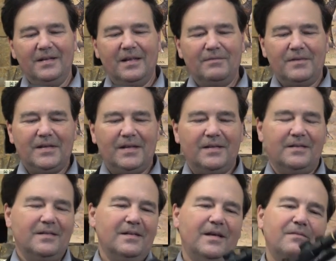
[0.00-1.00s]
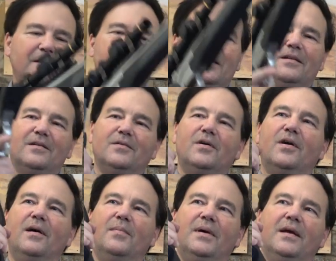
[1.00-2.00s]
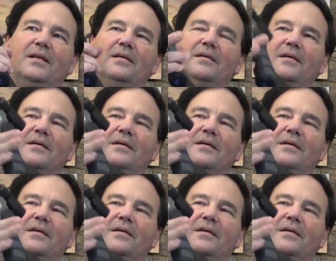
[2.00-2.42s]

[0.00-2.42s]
lovely little carbine,